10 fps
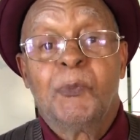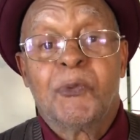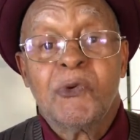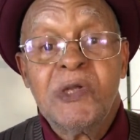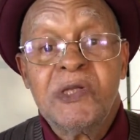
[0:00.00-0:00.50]

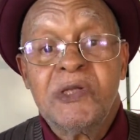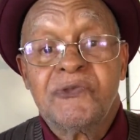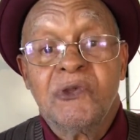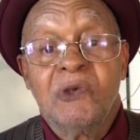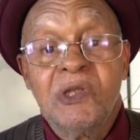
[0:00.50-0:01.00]

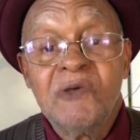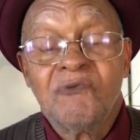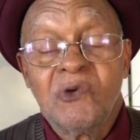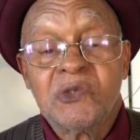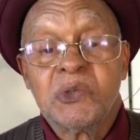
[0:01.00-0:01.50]
breathe, you
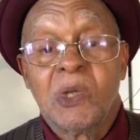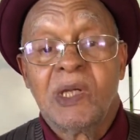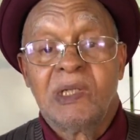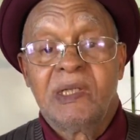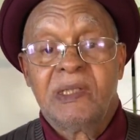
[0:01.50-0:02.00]
live on
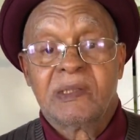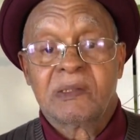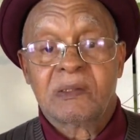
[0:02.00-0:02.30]
dry land.